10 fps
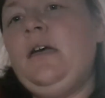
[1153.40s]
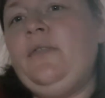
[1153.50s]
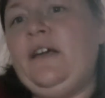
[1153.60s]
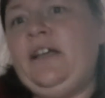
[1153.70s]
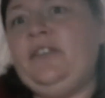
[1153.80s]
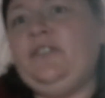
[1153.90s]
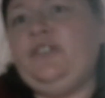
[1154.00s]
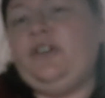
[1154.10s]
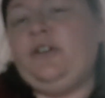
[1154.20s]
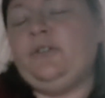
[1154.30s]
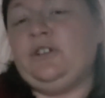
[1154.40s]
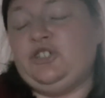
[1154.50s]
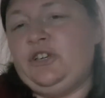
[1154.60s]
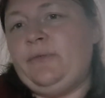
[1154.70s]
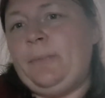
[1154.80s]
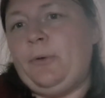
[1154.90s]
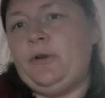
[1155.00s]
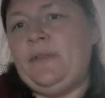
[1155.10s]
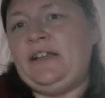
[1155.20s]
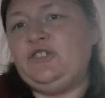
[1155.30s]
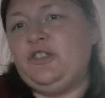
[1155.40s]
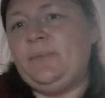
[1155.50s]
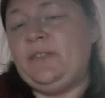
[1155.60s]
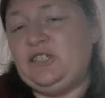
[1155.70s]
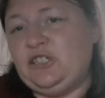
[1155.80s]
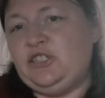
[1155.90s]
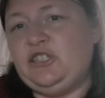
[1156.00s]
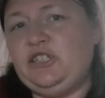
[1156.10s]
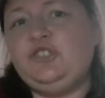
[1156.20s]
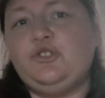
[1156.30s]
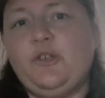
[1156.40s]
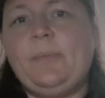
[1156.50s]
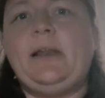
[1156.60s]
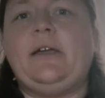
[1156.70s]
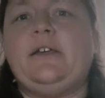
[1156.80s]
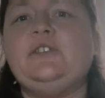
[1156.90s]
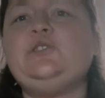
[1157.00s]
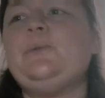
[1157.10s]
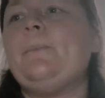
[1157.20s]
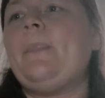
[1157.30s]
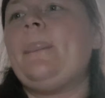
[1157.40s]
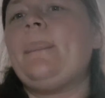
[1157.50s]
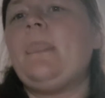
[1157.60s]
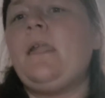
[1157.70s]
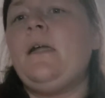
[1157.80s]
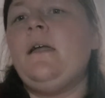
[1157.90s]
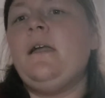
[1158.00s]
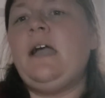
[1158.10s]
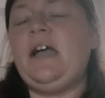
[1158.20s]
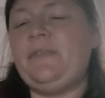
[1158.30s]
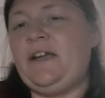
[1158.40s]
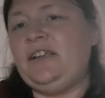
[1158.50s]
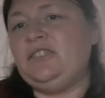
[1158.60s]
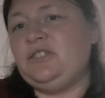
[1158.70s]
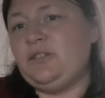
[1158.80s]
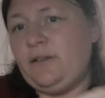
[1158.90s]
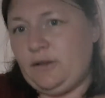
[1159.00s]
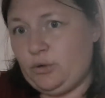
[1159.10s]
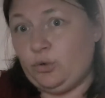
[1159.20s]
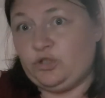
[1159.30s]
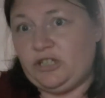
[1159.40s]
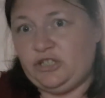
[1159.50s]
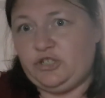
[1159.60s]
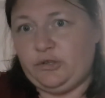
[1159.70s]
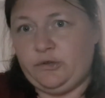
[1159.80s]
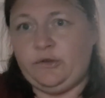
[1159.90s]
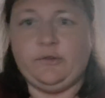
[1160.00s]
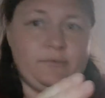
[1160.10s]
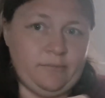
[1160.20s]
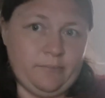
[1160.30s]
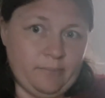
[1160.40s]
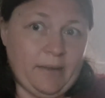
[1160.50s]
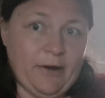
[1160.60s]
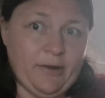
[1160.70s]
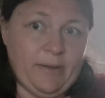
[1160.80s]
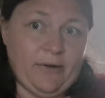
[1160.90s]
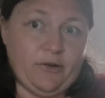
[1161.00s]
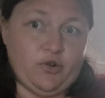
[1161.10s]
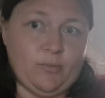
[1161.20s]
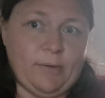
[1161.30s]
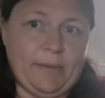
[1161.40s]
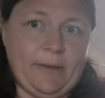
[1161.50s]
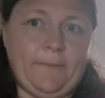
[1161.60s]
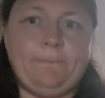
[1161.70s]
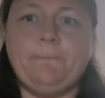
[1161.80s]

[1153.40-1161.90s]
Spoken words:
Then, because she reported this incident to the police, and they looked into Mary Bell and Norma Bell.